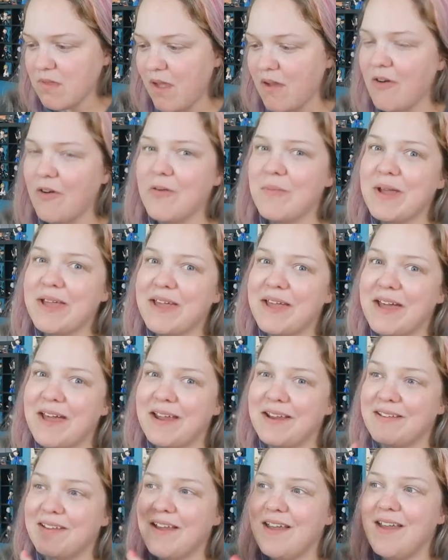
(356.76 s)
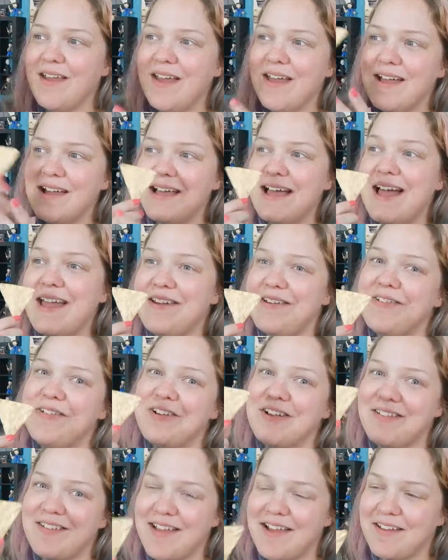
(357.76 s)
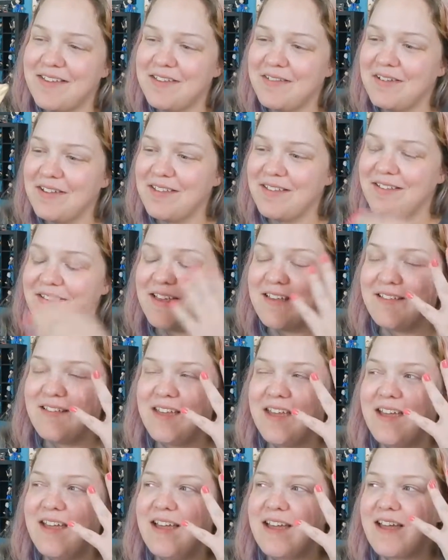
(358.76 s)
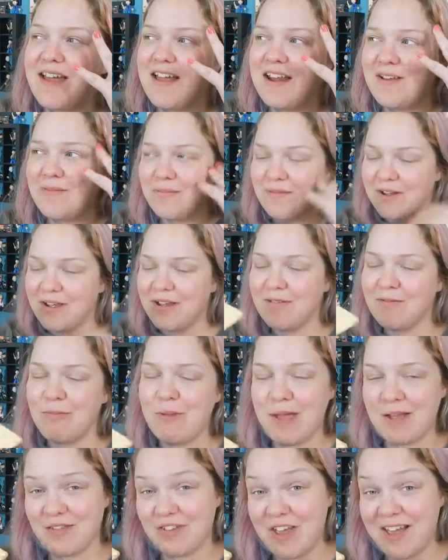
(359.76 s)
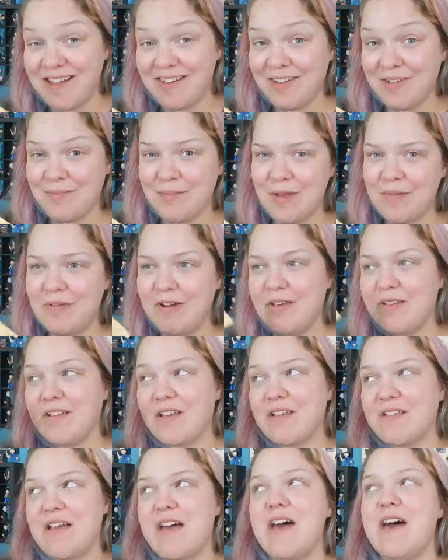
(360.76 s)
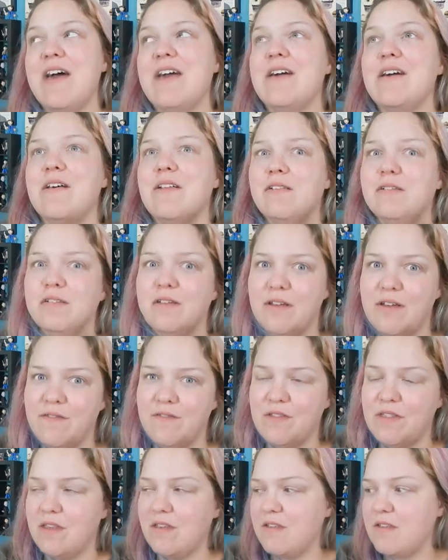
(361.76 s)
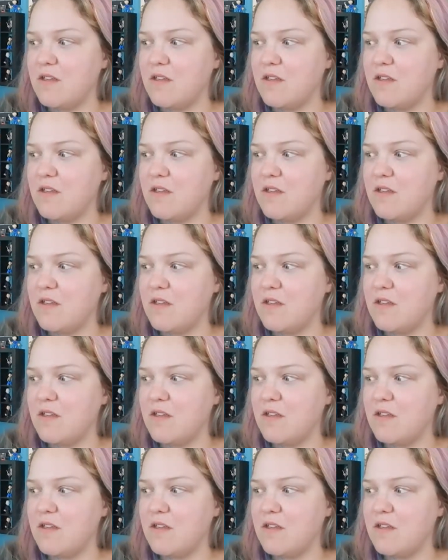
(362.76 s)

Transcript: oh my god, I know exactly what this tastes like, and it brings back childhood memories because I loved this